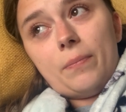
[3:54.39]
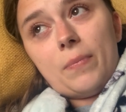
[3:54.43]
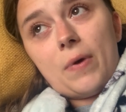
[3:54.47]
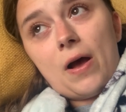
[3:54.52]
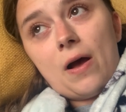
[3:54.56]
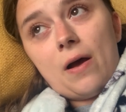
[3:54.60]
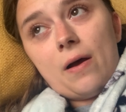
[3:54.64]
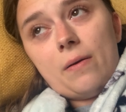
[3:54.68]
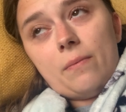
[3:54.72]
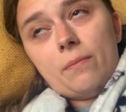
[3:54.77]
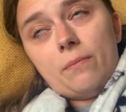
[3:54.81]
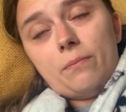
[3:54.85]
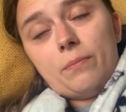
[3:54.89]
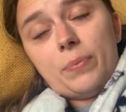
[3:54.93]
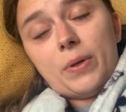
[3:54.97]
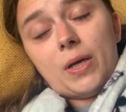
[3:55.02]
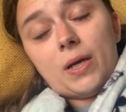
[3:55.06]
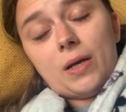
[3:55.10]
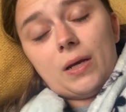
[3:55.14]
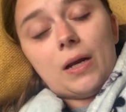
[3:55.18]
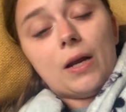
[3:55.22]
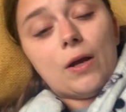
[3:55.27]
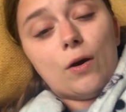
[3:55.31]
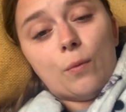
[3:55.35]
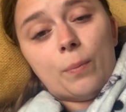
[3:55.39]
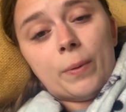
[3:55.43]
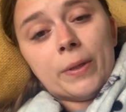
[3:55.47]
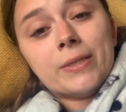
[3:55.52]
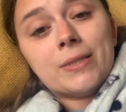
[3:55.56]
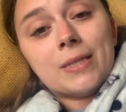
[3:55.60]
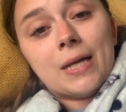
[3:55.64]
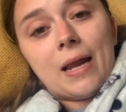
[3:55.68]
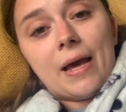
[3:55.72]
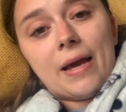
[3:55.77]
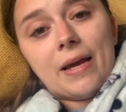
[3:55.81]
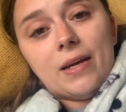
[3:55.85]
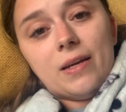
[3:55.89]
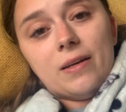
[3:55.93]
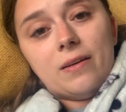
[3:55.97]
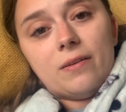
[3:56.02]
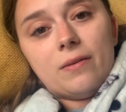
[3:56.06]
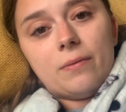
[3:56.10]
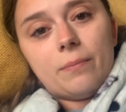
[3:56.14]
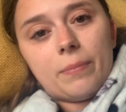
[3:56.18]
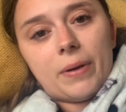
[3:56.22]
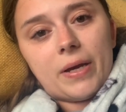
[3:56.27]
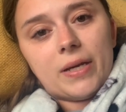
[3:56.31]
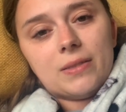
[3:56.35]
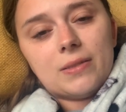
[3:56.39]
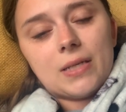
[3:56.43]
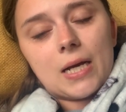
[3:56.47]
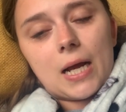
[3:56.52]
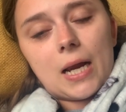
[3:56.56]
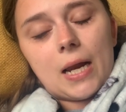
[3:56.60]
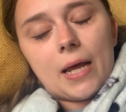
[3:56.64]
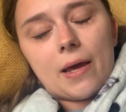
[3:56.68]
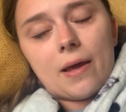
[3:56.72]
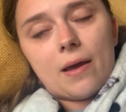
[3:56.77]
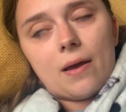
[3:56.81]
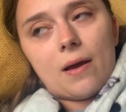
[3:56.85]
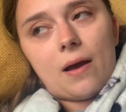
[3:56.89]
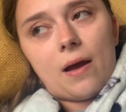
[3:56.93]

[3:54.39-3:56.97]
being a little bit delayed basically,